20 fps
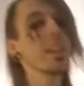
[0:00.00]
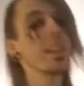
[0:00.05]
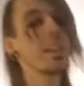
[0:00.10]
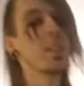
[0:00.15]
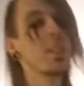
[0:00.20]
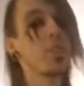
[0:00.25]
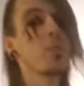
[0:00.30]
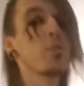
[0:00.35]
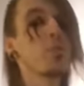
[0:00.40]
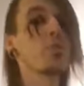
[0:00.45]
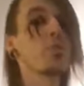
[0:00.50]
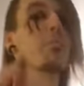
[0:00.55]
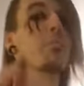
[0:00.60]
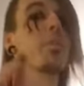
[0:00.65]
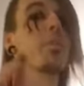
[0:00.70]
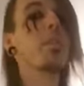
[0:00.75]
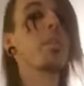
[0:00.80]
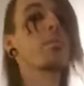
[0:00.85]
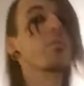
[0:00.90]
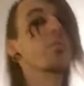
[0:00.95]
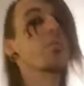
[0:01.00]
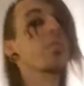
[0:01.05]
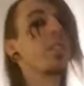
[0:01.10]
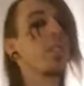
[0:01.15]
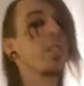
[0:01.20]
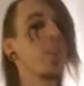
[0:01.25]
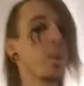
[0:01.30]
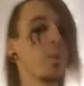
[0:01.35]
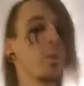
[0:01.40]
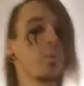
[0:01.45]
I know there's a part of you that
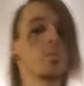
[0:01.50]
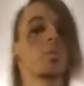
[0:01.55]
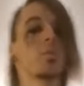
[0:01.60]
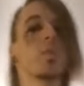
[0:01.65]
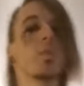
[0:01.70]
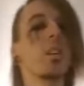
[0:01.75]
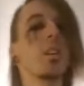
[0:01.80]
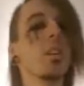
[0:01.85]
knows